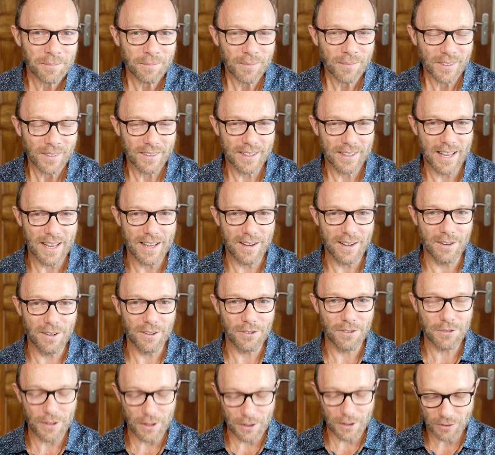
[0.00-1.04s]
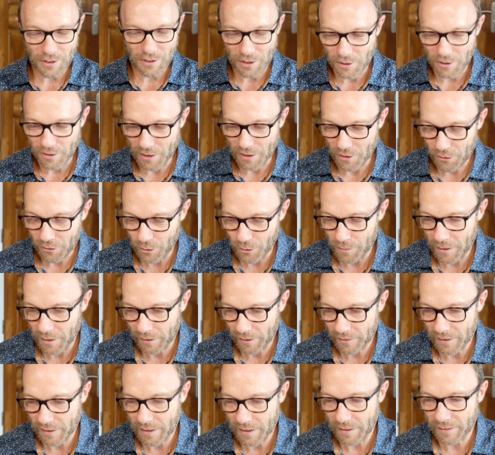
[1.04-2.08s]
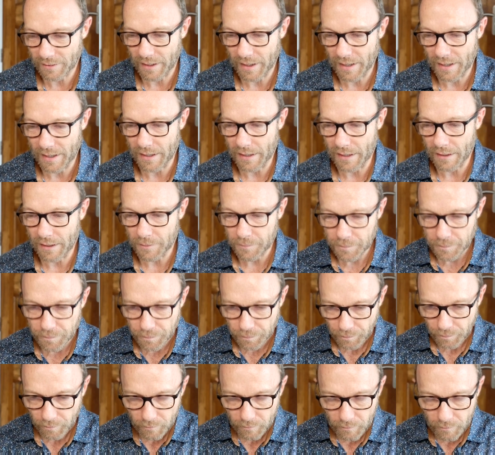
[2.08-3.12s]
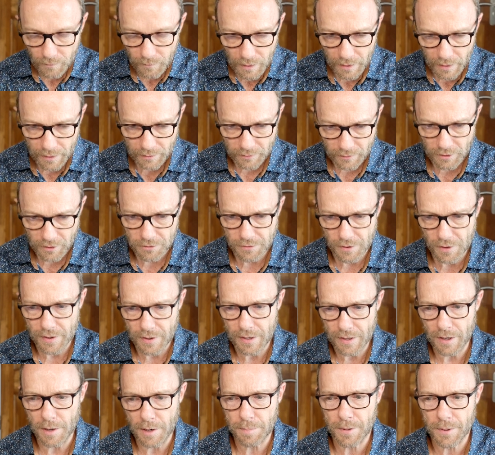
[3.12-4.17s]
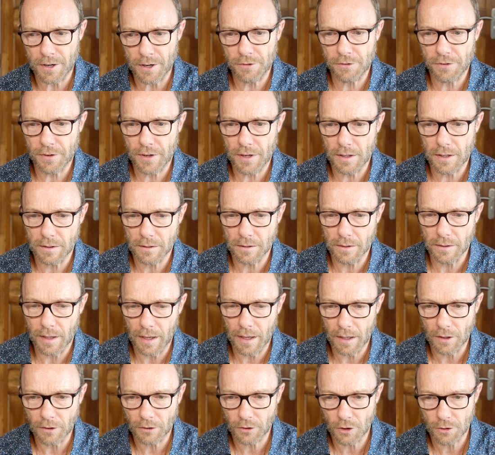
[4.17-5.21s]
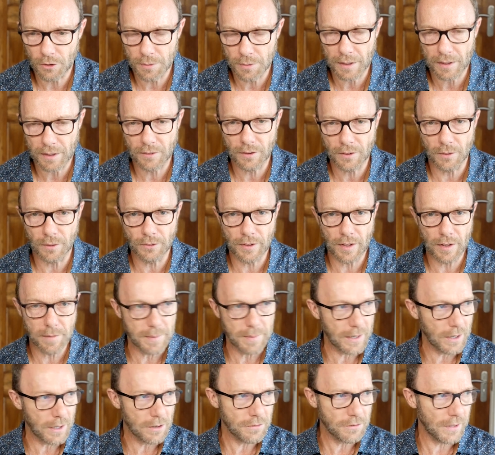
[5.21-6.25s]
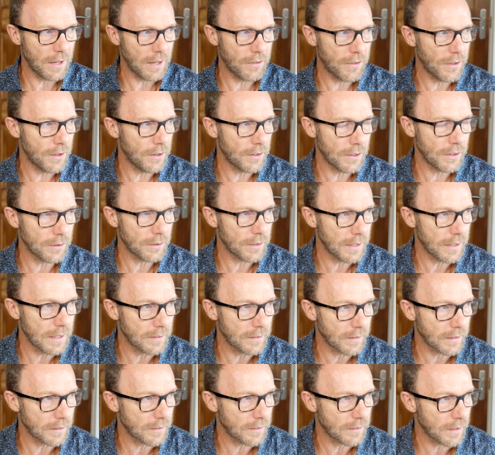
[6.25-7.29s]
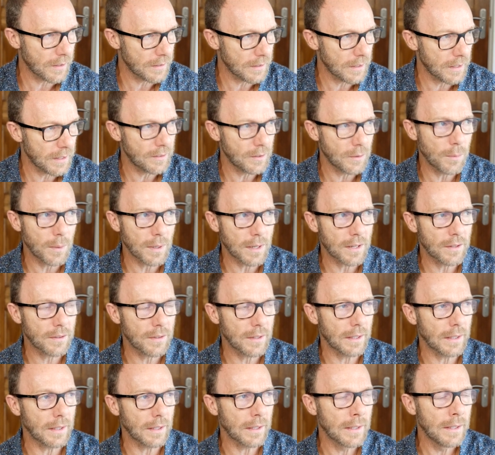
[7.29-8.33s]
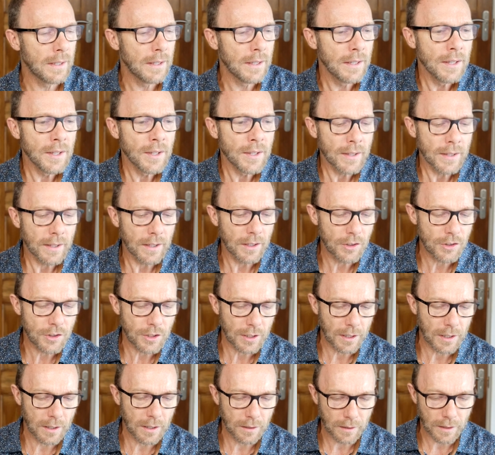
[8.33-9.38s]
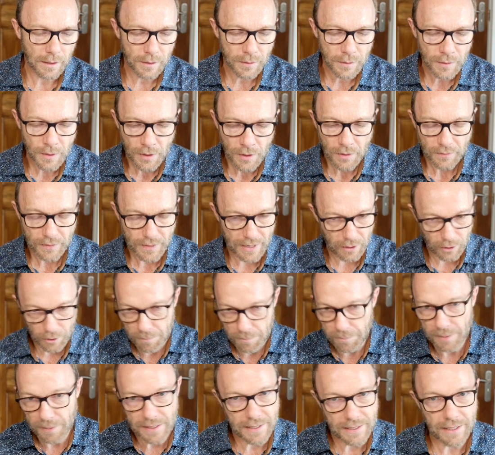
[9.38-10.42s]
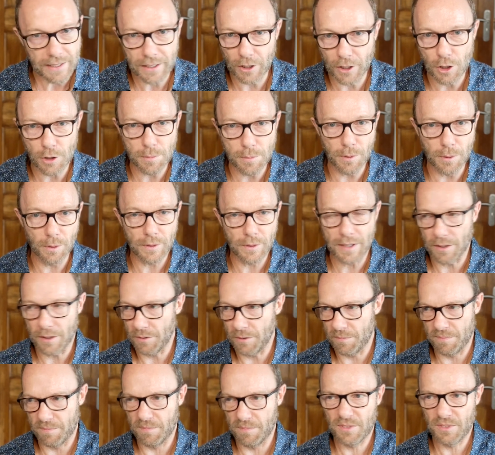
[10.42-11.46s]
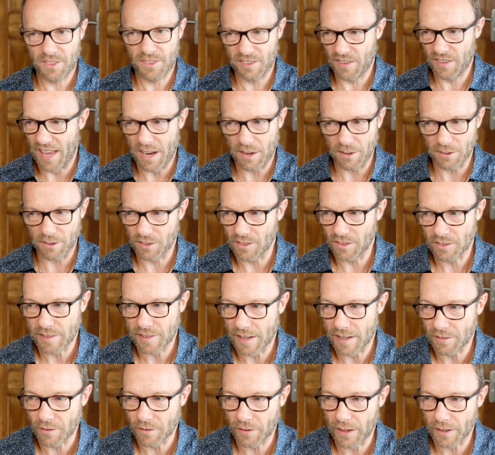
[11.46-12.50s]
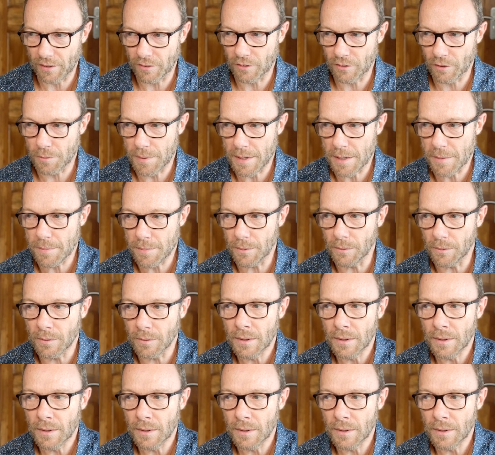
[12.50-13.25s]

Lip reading: Now, for those that don't know, Thoughtworks is a very high profile software consultancy. They've been going for like 30 odd years. They started in 91, I think, in Chicago. Now completely global, thousands, tens of thousands of people.